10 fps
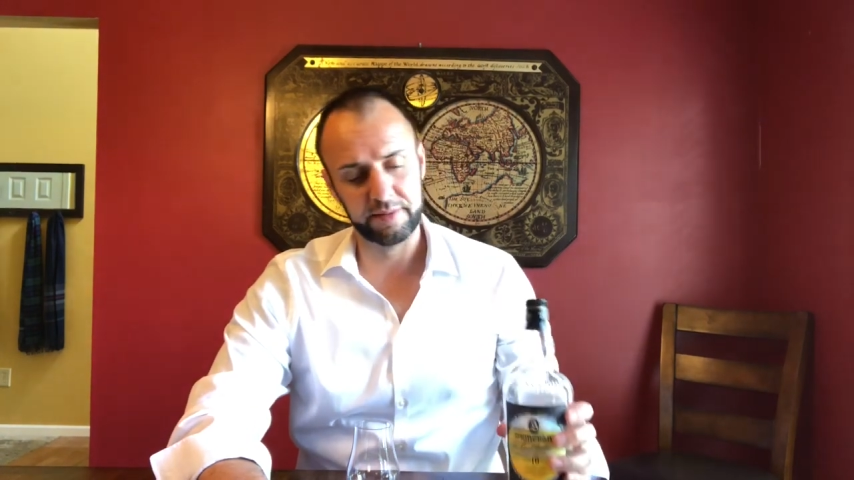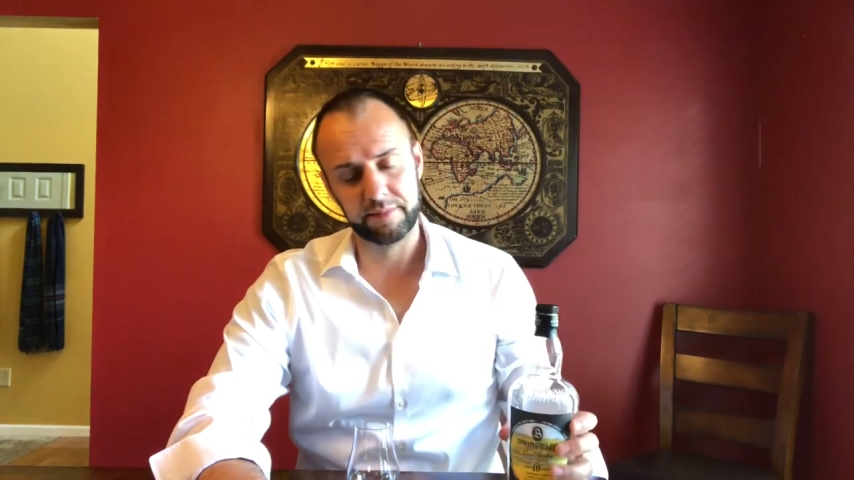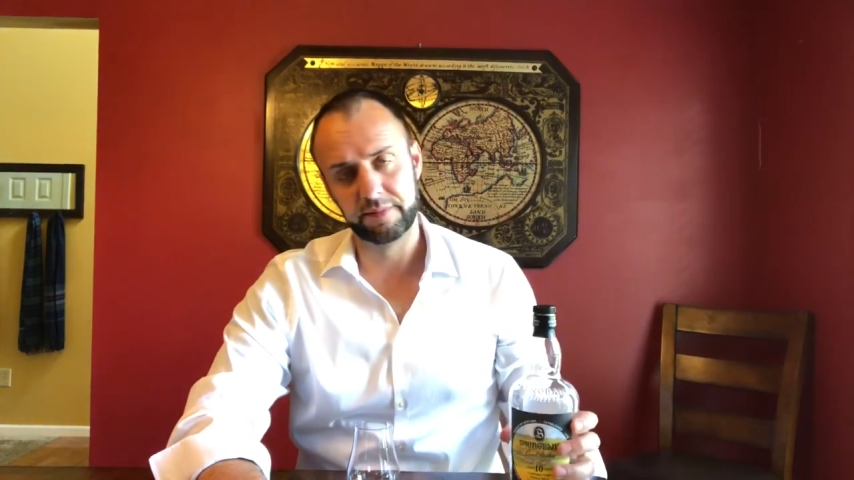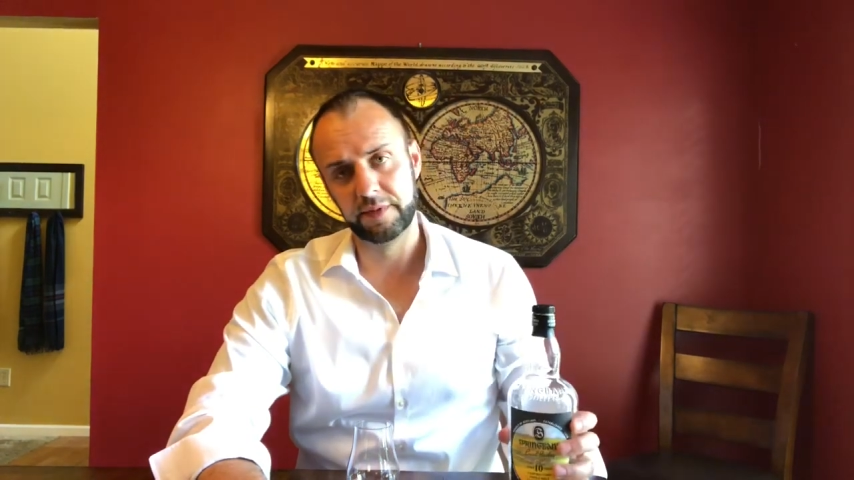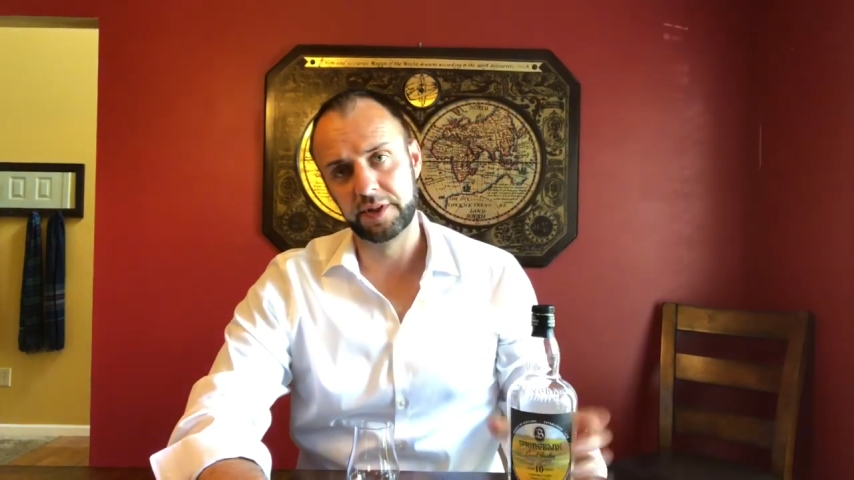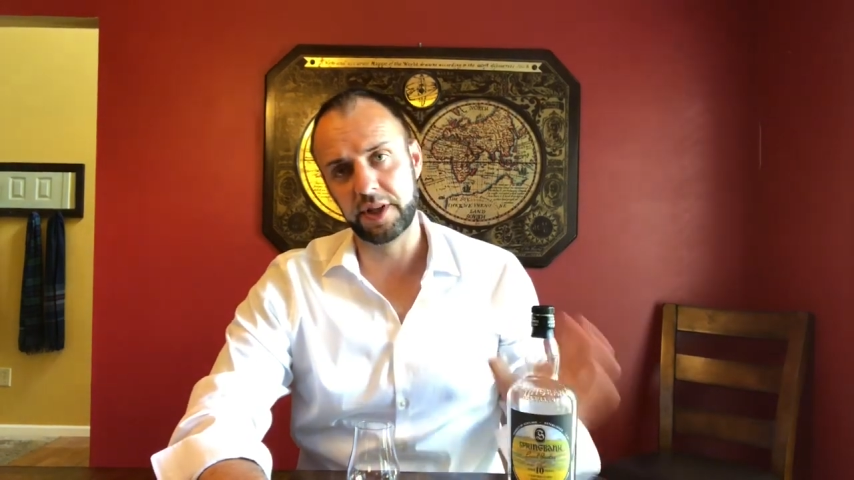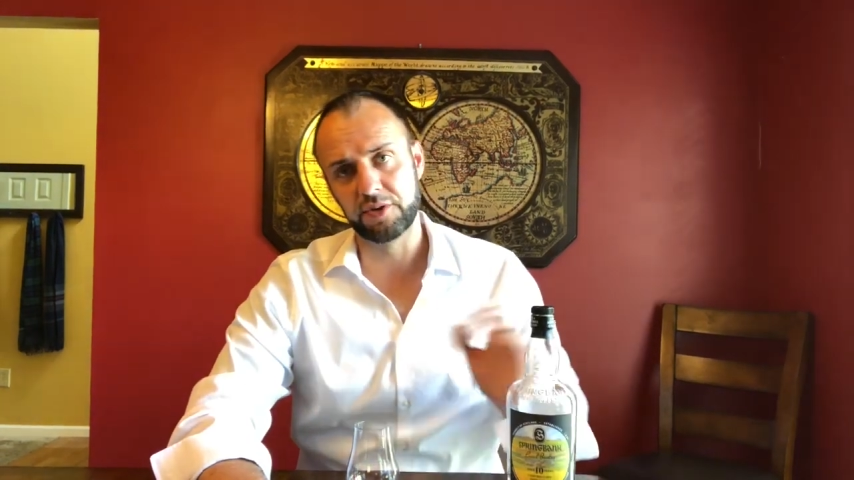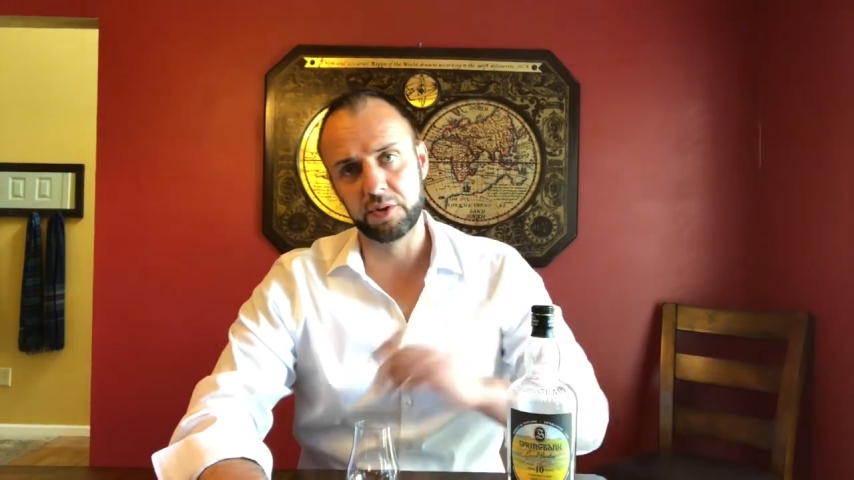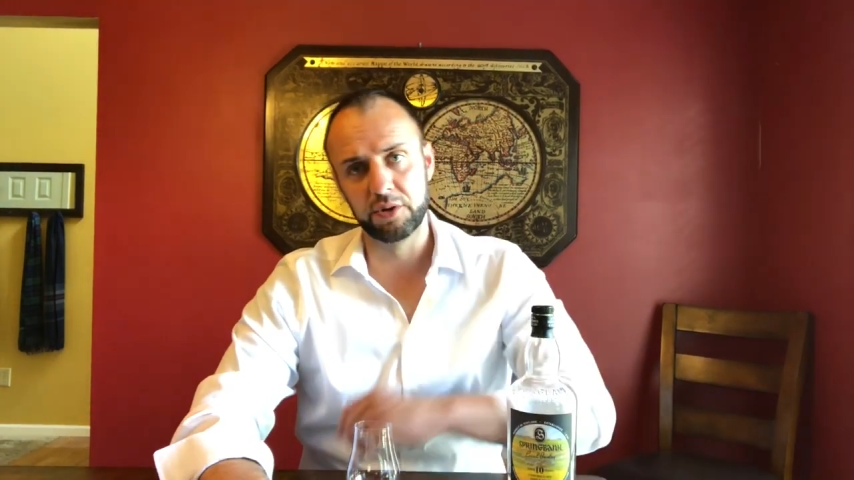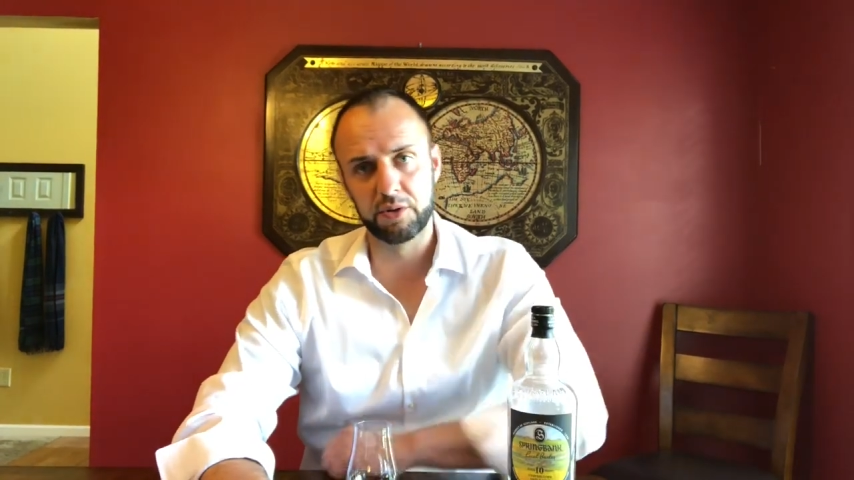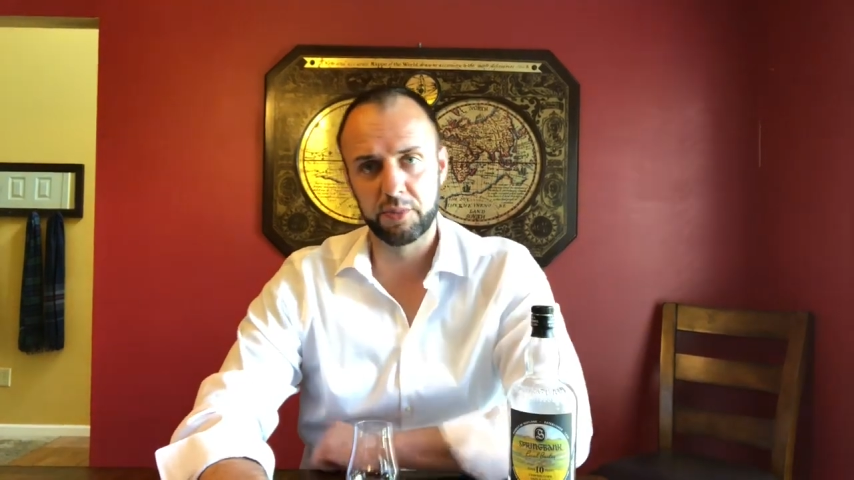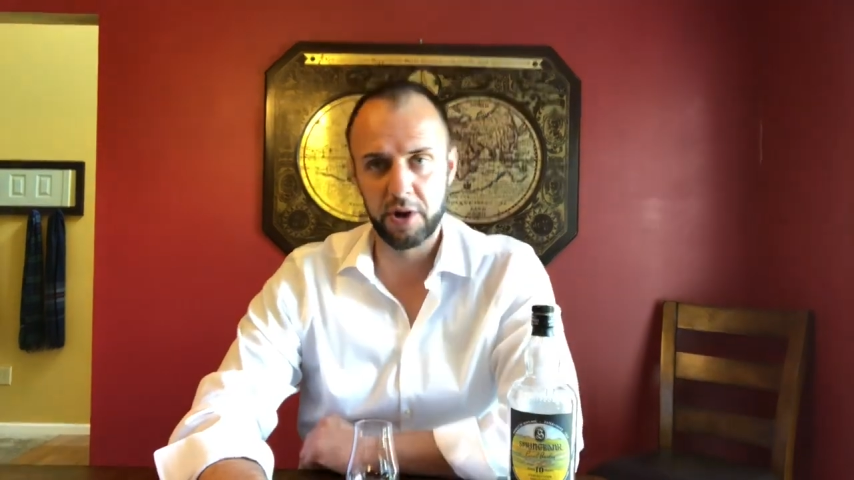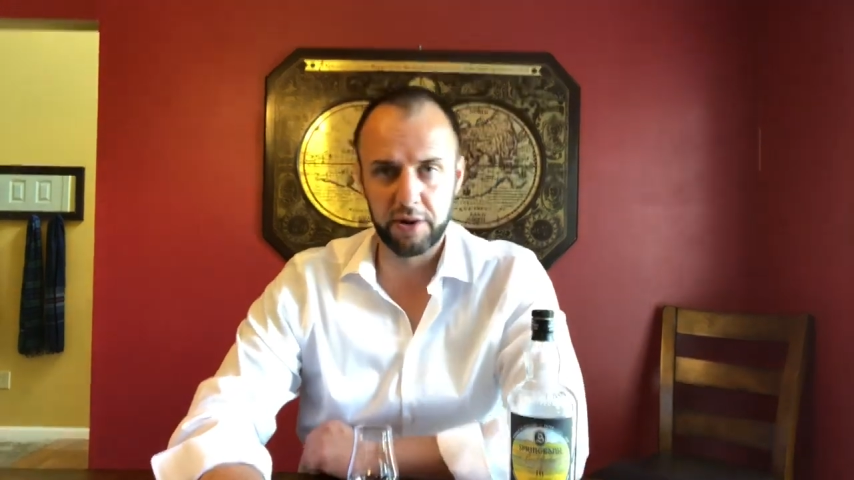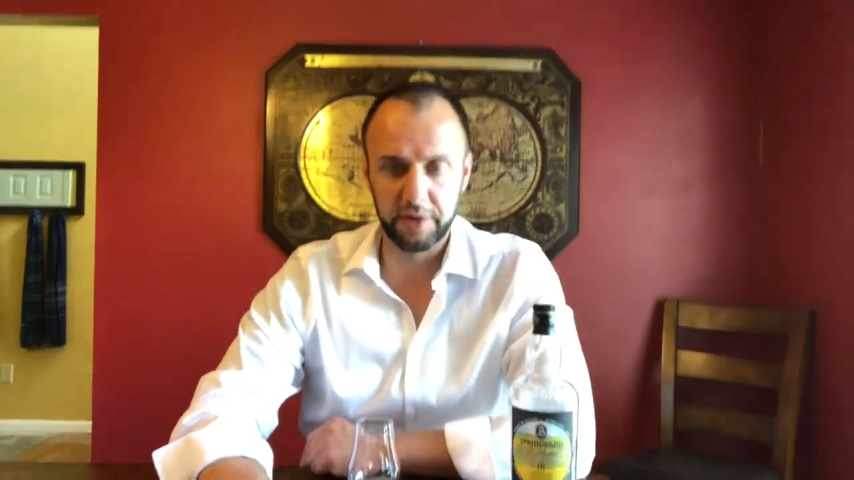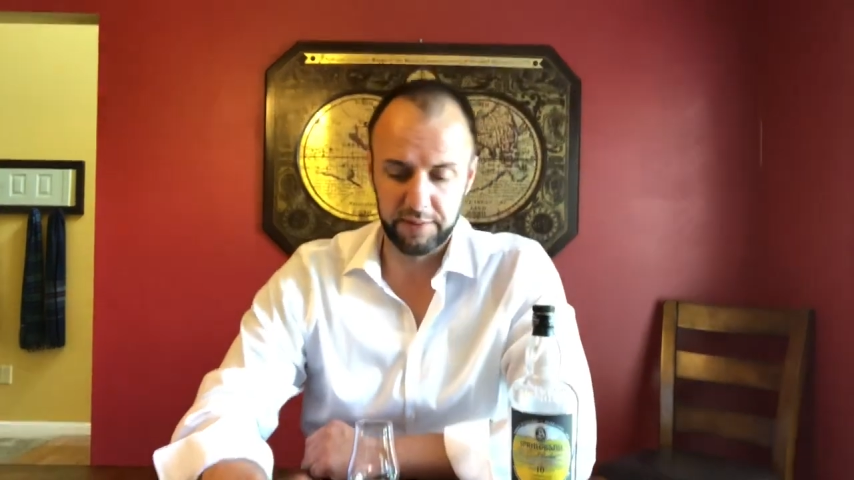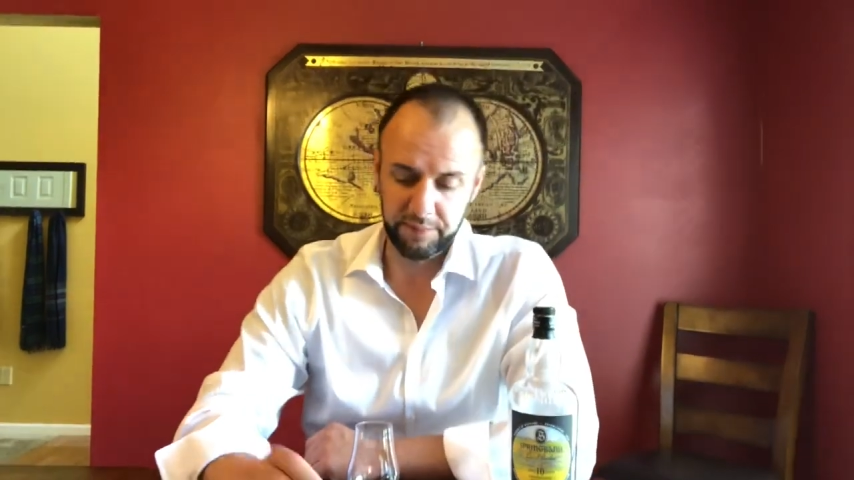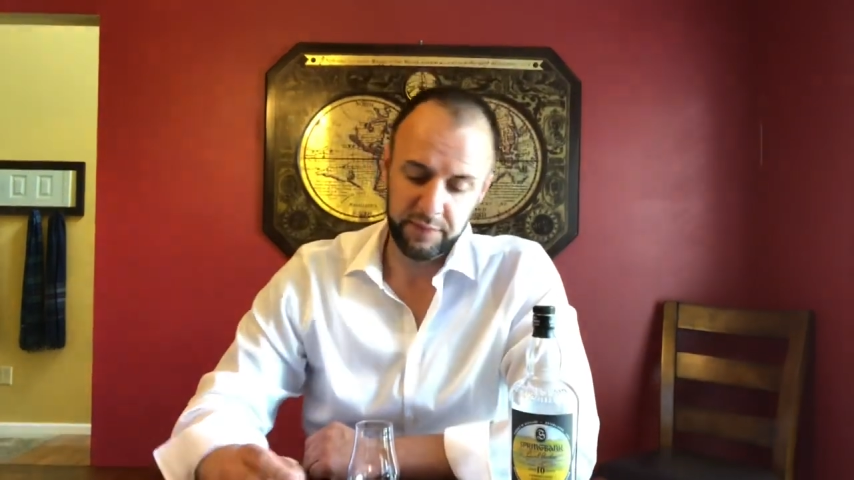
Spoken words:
10-year-old local barley.